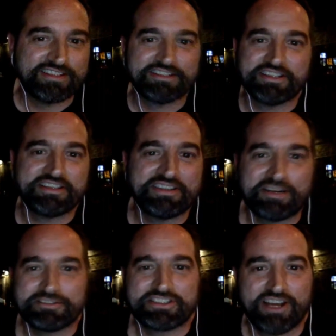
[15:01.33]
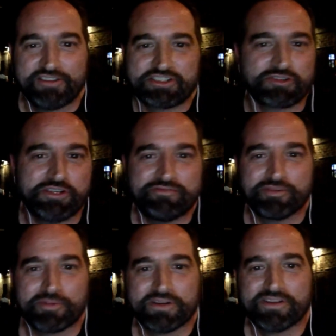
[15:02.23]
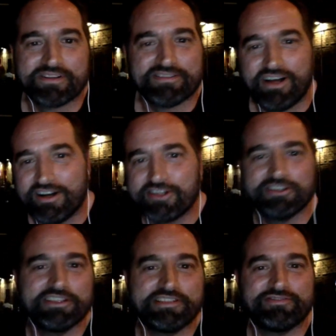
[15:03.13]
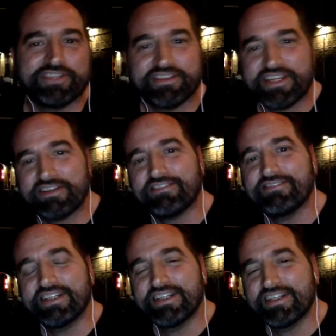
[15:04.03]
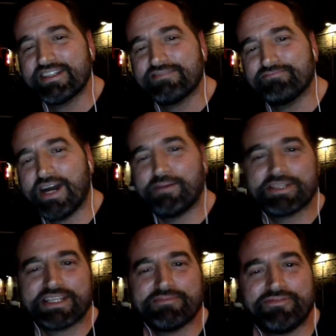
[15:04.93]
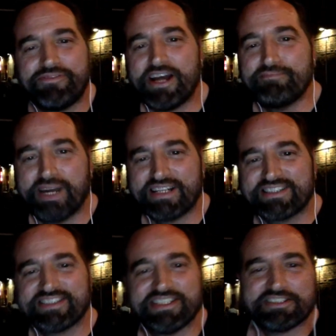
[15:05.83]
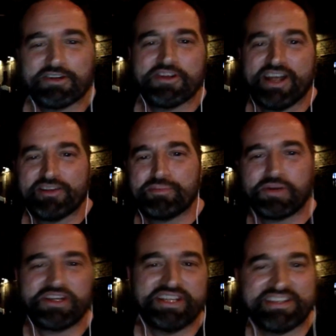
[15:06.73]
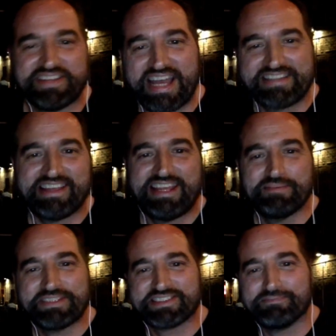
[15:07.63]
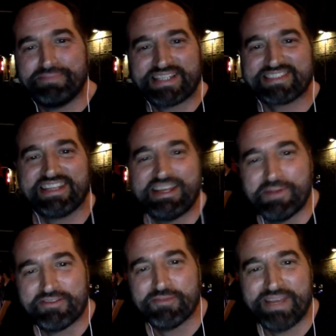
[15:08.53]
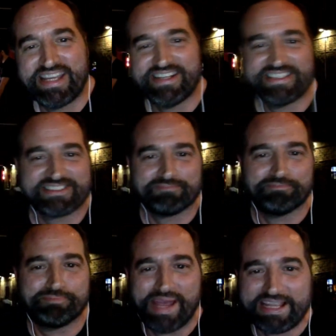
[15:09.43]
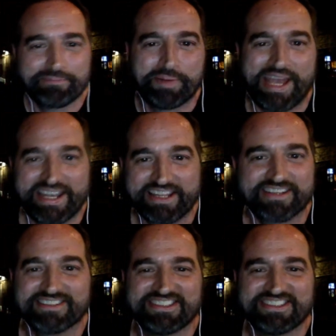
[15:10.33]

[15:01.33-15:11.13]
You know, that, that was down the street from where their uncle lived, and they mom would give them five bucks, and they'd go down and put it into that game. It's the best game ever made, and it's Bank Panic.